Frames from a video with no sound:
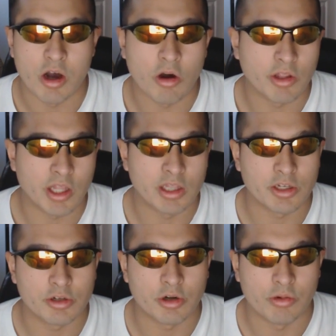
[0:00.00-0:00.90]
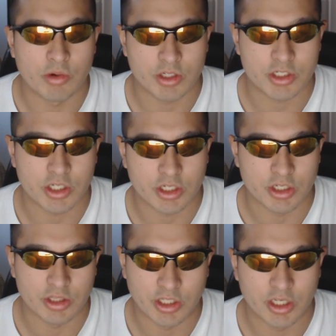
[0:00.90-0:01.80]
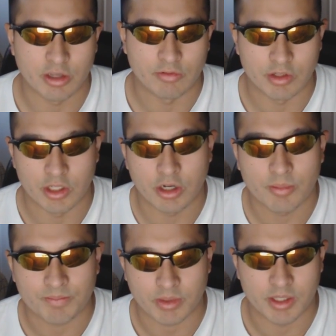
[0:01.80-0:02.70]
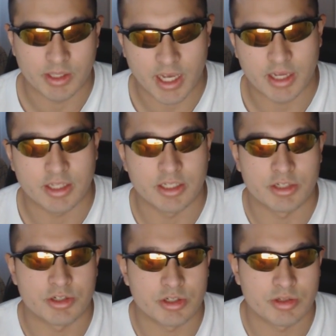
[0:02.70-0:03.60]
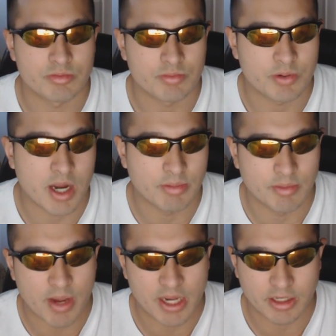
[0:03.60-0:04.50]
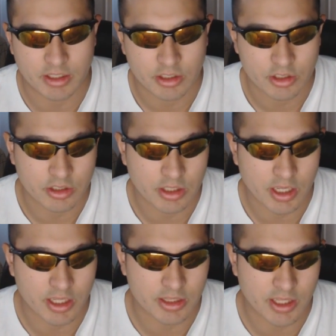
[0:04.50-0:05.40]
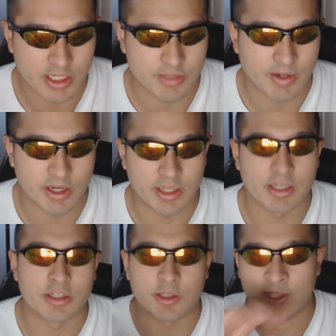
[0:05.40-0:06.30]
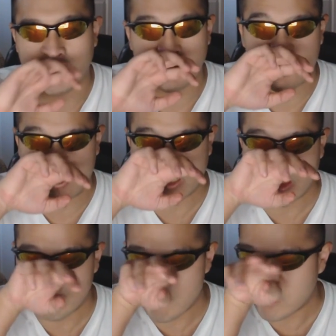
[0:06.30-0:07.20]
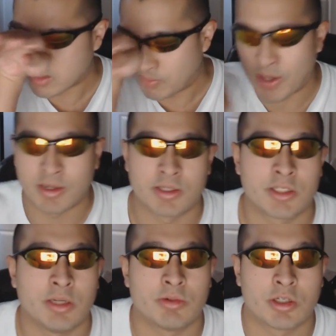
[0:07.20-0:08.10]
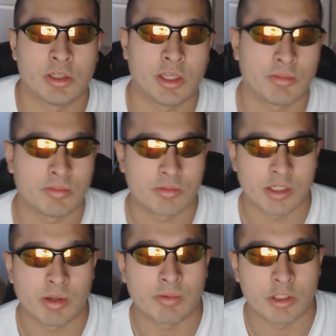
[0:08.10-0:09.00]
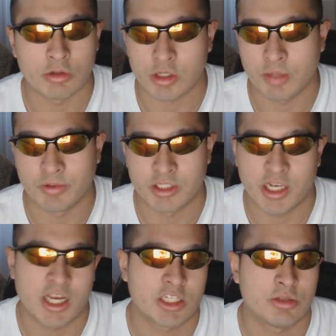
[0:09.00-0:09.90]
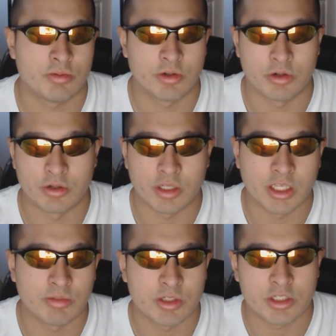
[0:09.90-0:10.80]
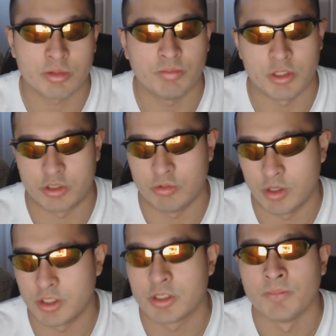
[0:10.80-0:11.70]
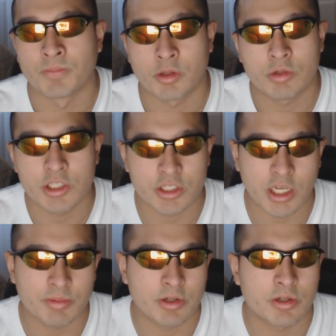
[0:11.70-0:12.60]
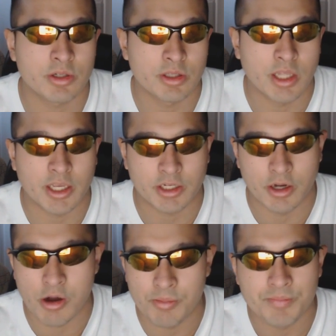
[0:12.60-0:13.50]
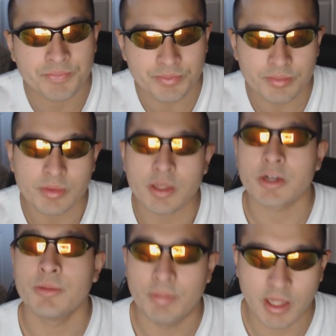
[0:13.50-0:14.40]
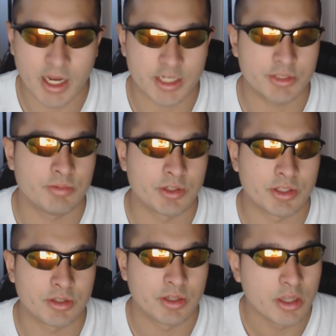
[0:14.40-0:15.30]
only a little of what she could give, you know? And that is problematic. And that's about it. That's why she's going to depend on Saber to maybe do a couple tasks for her, even simplest ones. Which Saber like complies with